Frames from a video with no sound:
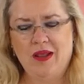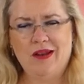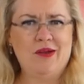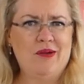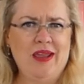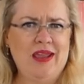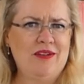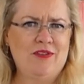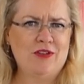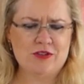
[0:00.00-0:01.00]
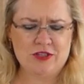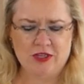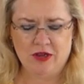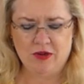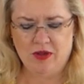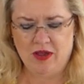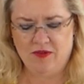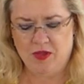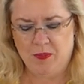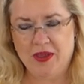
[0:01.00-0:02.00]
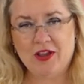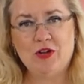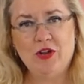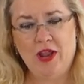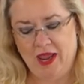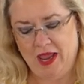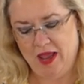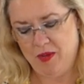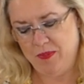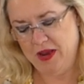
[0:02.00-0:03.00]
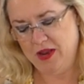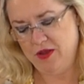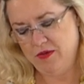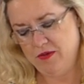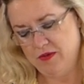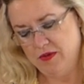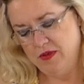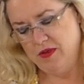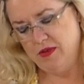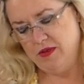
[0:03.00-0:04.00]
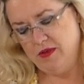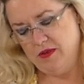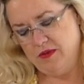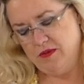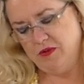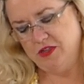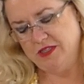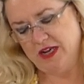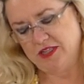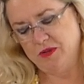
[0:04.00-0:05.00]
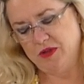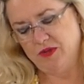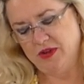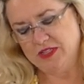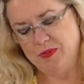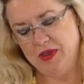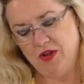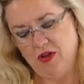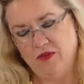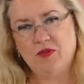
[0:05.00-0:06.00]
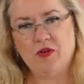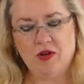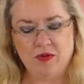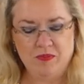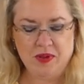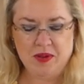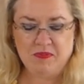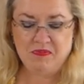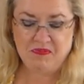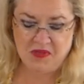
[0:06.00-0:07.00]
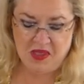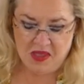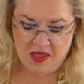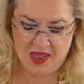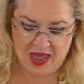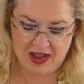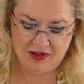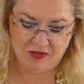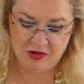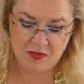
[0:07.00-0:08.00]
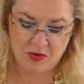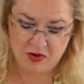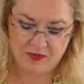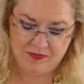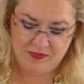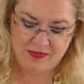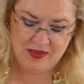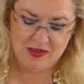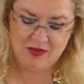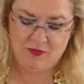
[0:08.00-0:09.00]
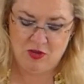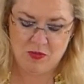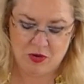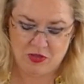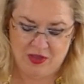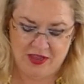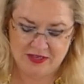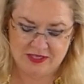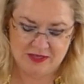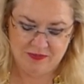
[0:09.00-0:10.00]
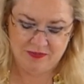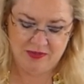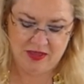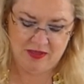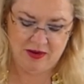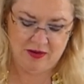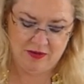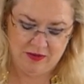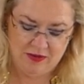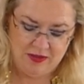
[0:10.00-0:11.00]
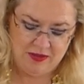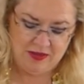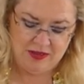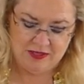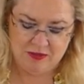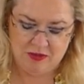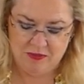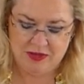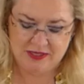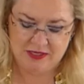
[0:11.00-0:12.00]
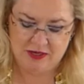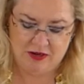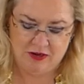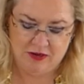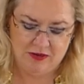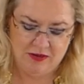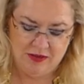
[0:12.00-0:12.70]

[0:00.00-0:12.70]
I don't know, a handful or so of the pickled jalapeno, which is actually what the recipe called for, but I added a little more. A few more things in there. So we'll mix in our